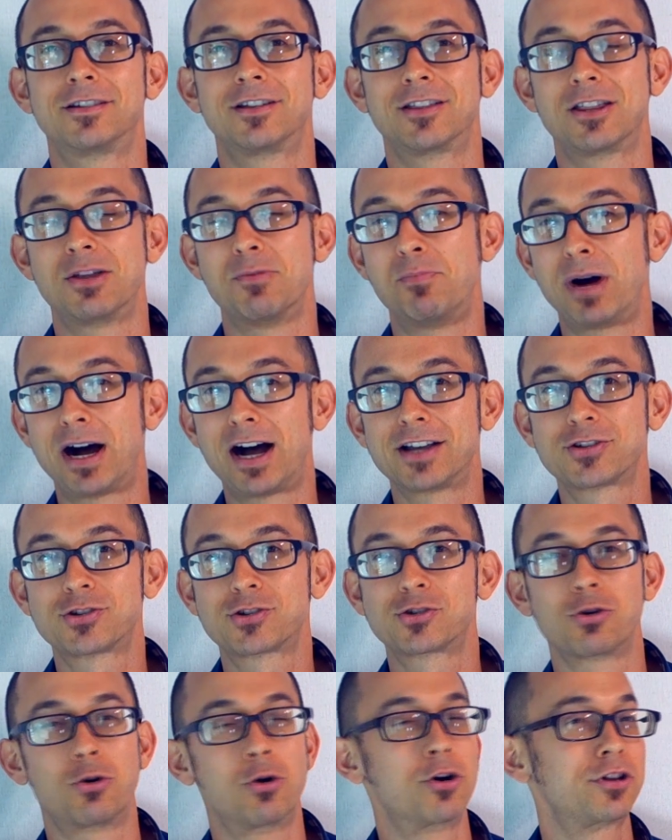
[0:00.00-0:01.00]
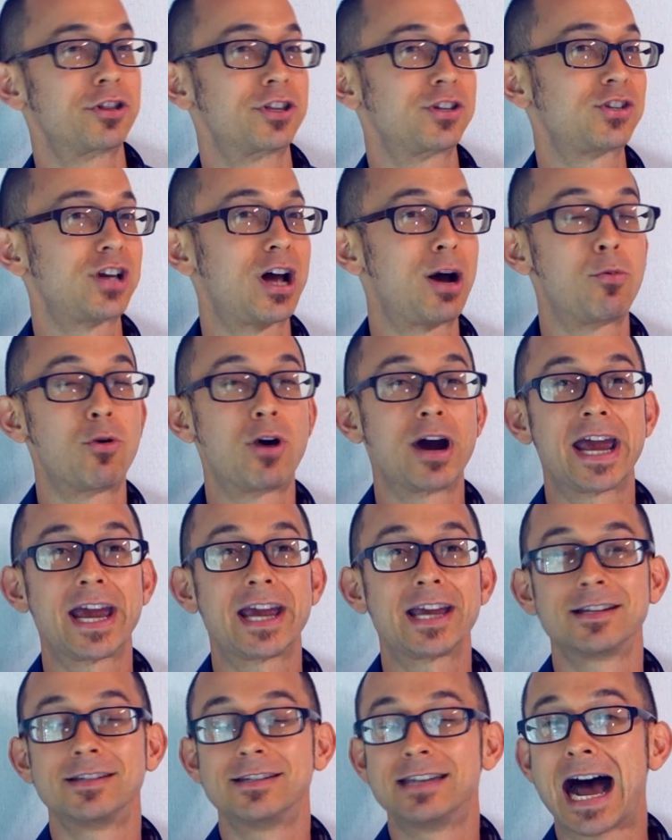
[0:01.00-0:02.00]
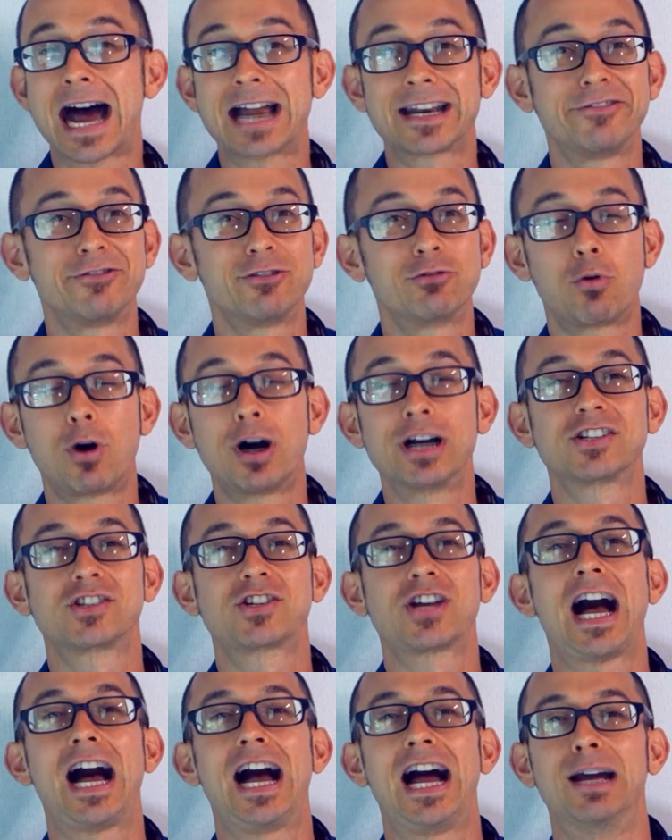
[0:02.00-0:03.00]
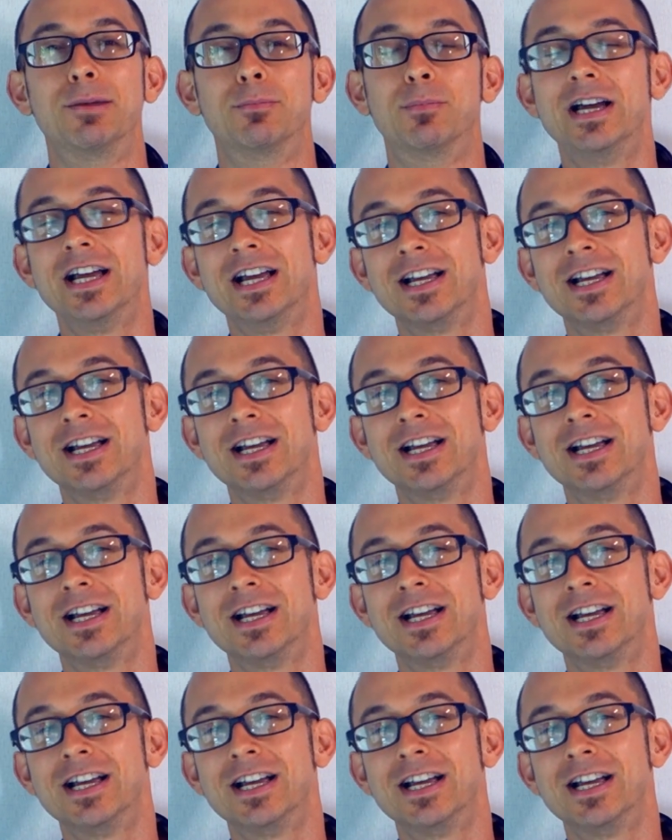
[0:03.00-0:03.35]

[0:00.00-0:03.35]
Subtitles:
the bus or the subway not even one time